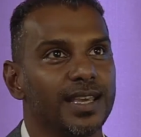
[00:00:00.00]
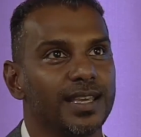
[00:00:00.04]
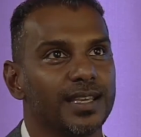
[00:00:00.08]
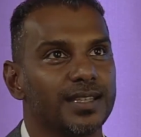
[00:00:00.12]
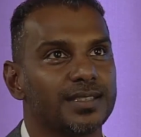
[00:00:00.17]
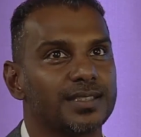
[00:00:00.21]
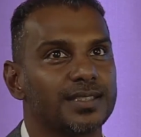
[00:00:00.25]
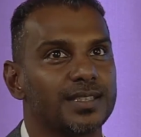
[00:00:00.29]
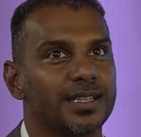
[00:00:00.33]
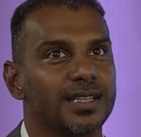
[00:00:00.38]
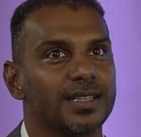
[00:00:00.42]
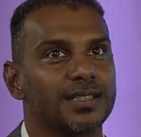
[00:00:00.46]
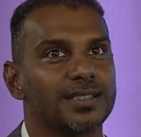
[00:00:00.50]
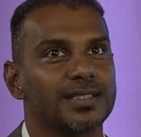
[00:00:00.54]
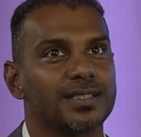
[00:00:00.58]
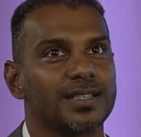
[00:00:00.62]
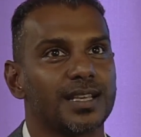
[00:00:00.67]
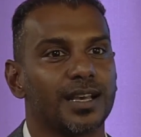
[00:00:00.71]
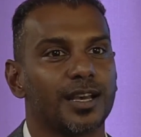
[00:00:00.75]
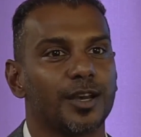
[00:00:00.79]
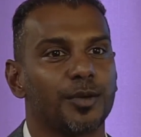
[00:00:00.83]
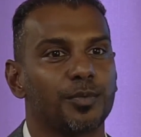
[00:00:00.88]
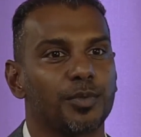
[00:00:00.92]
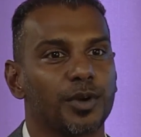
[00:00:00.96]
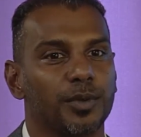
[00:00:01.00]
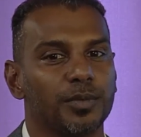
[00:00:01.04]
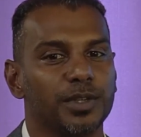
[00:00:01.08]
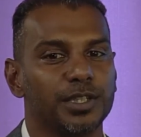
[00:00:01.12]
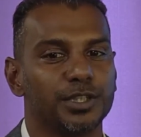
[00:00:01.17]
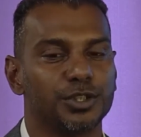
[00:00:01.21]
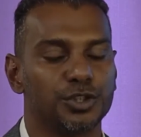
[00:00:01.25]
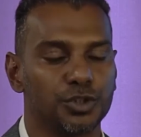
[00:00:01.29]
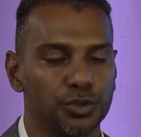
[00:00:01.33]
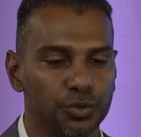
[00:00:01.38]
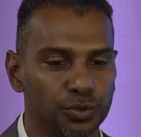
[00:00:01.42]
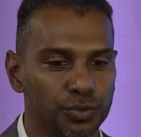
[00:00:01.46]
it's probably
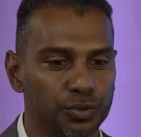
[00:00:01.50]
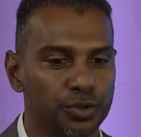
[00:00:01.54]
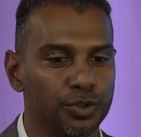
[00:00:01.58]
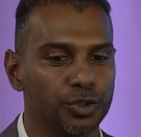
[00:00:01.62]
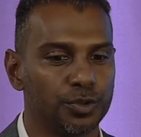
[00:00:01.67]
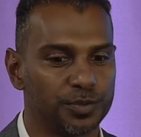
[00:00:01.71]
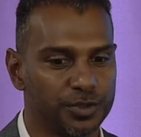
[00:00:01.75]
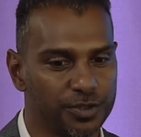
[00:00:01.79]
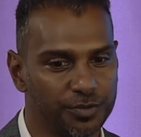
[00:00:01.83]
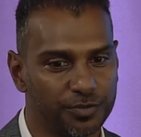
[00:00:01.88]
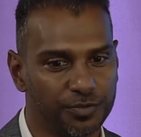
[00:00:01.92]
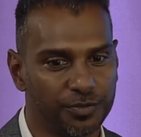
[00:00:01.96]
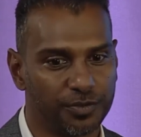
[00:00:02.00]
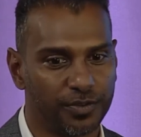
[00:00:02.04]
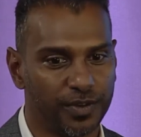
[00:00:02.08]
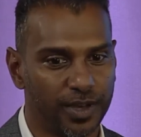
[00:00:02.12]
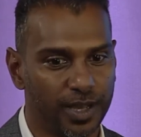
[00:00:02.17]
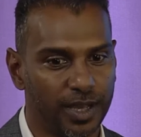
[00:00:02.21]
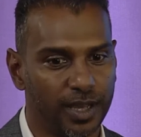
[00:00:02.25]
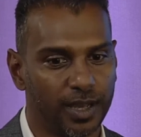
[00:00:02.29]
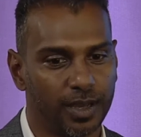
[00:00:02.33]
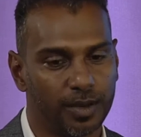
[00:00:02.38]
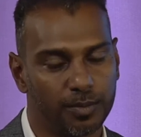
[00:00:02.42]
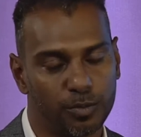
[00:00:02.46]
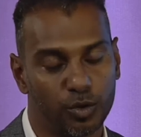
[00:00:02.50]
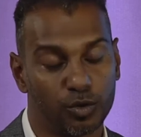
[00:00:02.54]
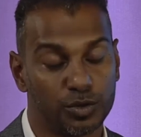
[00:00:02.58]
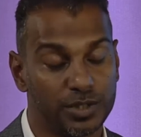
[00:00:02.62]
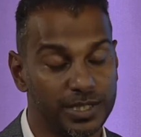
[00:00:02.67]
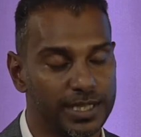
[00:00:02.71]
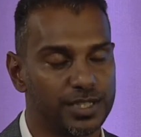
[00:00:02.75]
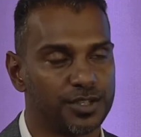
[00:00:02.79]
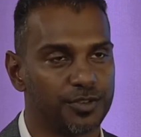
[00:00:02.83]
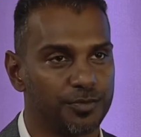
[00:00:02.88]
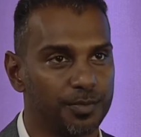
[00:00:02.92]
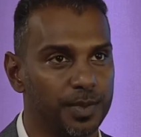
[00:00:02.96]
two groups of or
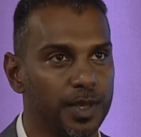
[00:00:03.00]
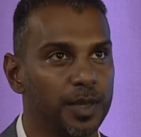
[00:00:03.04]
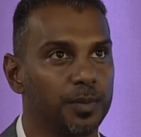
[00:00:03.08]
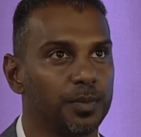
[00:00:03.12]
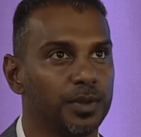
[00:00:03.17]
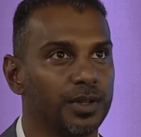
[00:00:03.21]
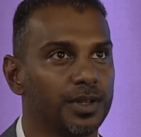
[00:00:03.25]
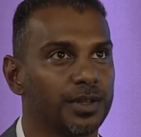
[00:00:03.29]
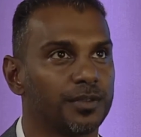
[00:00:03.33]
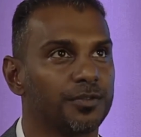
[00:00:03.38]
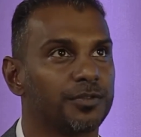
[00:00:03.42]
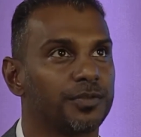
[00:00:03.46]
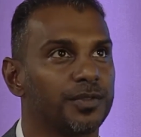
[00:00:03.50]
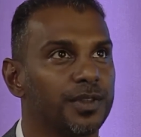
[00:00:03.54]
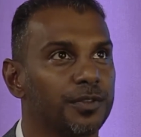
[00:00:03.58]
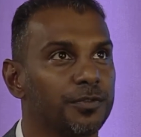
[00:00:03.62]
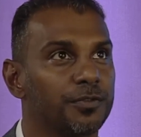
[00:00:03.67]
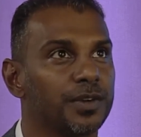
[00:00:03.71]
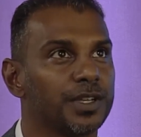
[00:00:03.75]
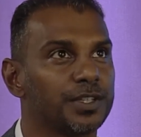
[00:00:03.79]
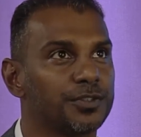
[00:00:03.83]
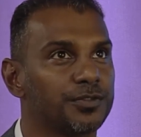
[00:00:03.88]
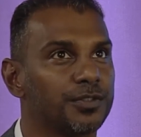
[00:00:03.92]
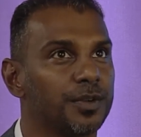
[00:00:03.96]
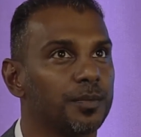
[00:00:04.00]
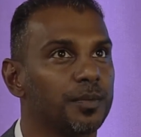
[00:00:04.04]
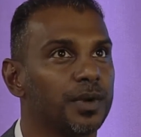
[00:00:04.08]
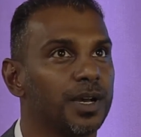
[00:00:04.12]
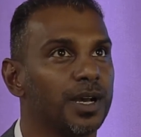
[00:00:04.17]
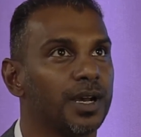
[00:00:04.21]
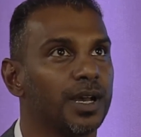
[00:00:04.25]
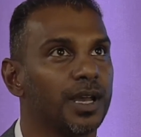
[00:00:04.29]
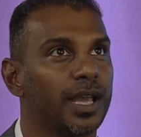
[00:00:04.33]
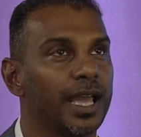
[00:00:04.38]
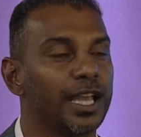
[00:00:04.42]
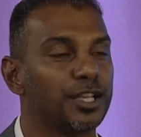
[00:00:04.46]
sets of people. The first, from
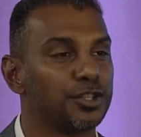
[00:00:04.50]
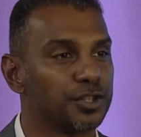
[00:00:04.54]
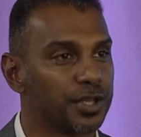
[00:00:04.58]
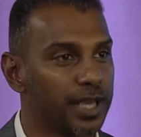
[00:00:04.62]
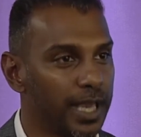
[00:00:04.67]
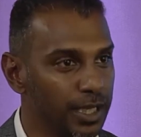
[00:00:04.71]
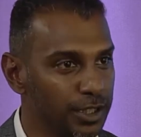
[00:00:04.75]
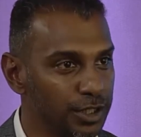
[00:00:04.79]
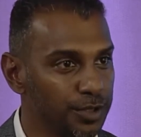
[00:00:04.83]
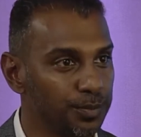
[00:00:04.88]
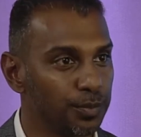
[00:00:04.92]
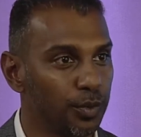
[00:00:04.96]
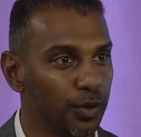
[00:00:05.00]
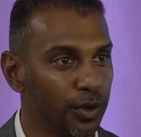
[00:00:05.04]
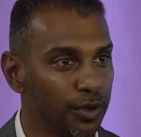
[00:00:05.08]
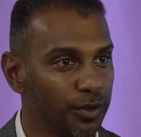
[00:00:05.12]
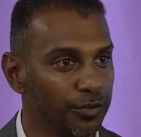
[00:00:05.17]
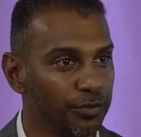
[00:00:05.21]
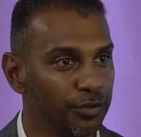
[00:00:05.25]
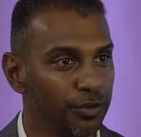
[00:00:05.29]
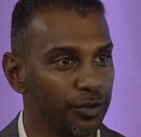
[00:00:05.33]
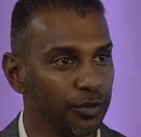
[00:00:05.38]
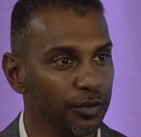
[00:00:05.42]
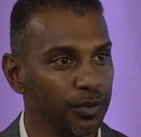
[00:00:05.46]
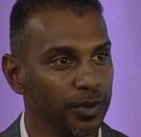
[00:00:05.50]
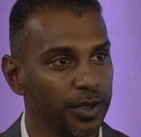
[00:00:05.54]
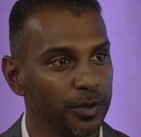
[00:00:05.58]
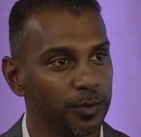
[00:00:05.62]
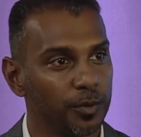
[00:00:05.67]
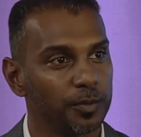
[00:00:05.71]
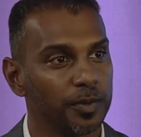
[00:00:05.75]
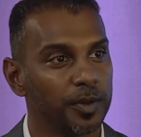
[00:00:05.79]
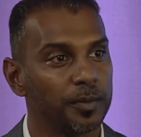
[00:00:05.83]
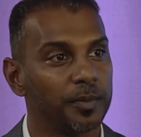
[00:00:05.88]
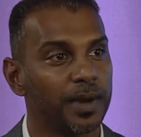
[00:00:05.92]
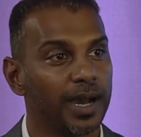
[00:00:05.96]
an education point of view, it would
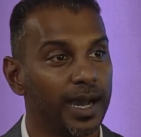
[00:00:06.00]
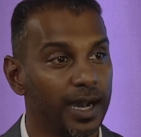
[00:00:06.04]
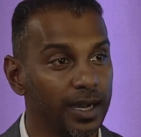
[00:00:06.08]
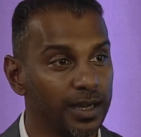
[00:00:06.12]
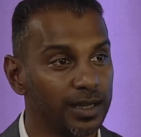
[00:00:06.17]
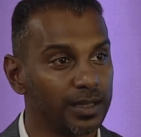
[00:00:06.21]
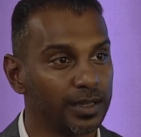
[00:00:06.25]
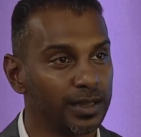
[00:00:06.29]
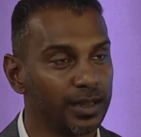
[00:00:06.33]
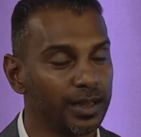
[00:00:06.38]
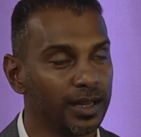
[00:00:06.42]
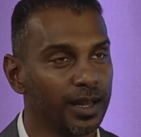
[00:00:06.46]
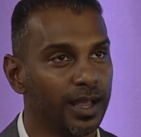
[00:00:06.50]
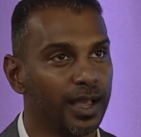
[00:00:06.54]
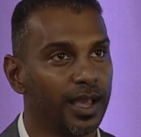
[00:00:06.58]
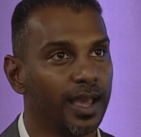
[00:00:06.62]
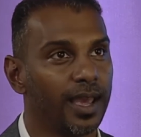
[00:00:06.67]
be my uncle.